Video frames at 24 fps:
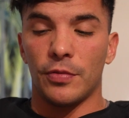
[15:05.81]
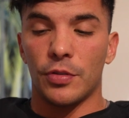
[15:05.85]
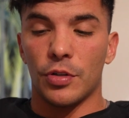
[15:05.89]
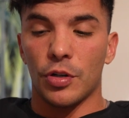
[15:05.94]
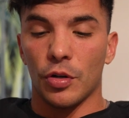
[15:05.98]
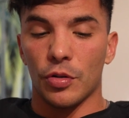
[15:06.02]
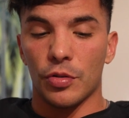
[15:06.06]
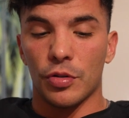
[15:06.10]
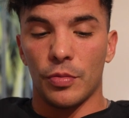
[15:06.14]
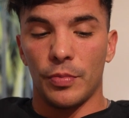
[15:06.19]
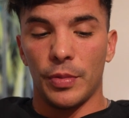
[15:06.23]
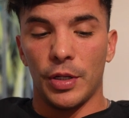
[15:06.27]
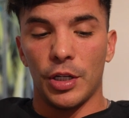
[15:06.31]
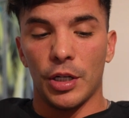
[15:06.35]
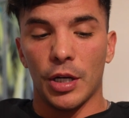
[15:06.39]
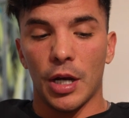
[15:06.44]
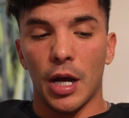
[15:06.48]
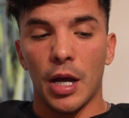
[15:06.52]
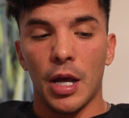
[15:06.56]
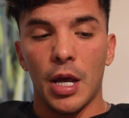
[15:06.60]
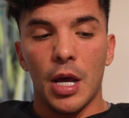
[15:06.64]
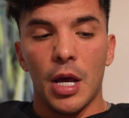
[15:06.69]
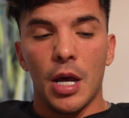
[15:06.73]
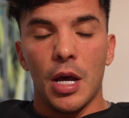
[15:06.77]
social
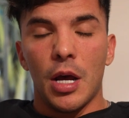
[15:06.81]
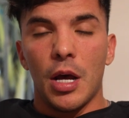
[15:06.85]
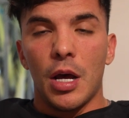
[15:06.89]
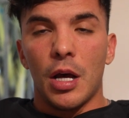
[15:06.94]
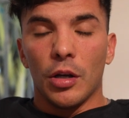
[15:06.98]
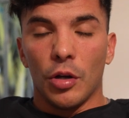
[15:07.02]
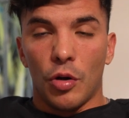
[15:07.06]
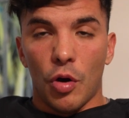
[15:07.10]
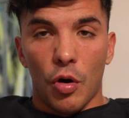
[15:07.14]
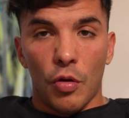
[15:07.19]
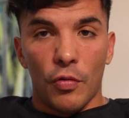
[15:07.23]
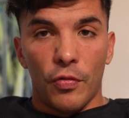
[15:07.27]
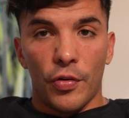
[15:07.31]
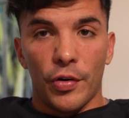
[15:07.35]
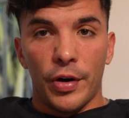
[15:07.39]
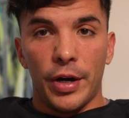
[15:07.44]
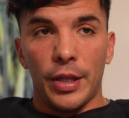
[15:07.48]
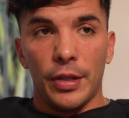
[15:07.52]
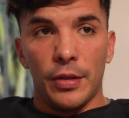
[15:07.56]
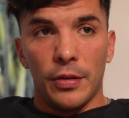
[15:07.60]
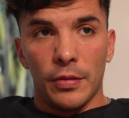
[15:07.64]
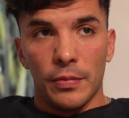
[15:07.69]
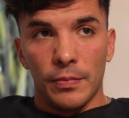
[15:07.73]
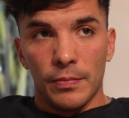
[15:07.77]
media, go for
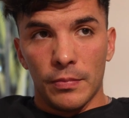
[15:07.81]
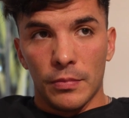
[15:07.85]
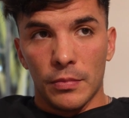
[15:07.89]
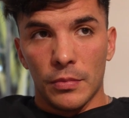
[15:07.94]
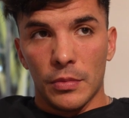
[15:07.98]
it.